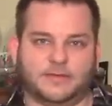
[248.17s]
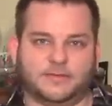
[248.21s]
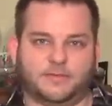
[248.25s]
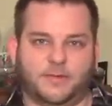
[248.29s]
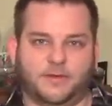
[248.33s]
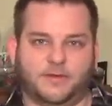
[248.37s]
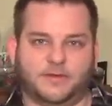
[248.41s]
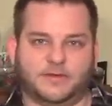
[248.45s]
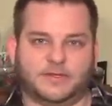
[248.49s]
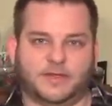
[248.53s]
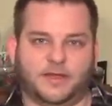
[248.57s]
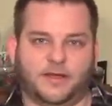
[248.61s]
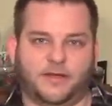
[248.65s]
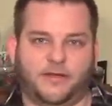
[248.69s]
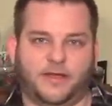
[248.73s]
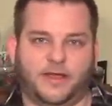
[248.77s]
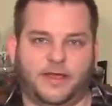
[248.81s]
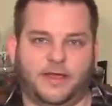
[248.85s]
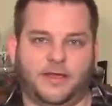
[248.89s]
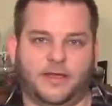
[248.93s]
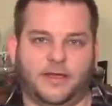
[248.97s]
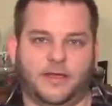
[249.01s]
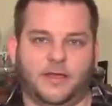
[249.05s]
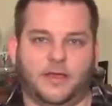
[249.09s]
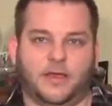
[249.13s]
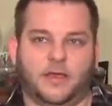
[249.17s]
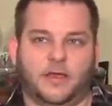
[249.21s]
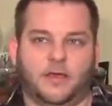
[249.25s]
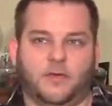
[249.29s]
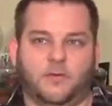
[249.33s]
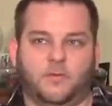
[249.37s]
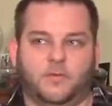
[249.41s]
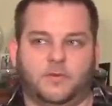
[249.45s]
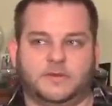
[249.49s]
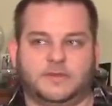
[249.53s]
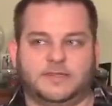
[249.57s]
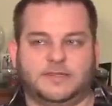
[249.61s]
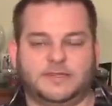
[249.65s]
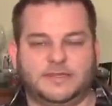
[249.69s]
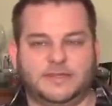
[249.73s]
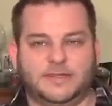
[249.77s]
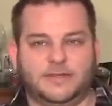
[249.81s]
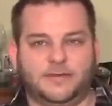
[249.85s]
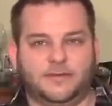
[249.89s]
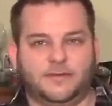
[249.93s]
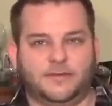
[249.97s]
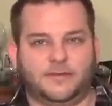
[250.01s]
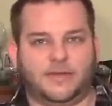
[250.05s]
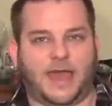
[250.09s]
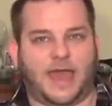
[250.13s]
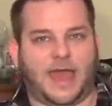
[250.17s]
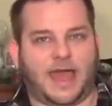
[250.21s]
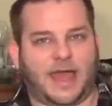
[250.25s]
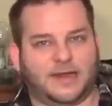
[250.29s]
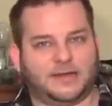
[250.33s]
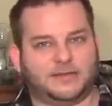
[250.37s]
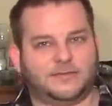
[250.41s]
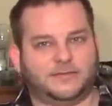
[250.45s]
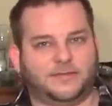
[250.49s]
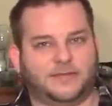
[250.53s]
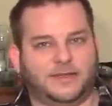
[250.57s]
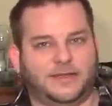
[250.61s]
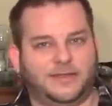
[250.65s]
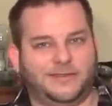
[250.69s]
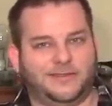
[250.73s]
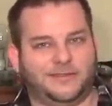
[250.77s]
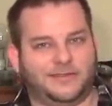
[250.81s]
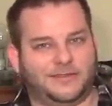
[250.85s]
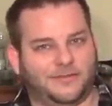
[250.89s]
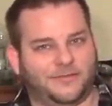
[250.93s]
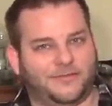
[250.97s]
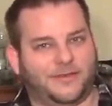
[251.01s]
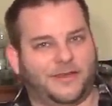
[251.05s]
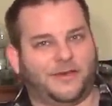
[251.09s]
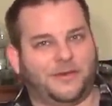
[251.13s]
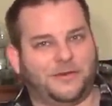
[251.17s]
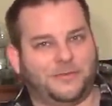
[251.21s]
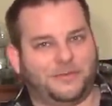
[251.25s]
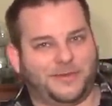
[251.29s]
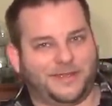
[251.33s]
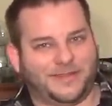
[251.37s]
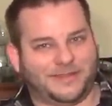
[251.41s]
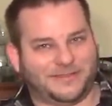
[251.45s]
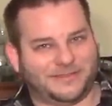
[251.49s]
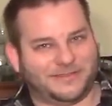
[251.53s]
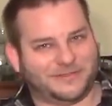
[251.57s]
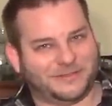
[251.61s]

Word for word: military was still actually developing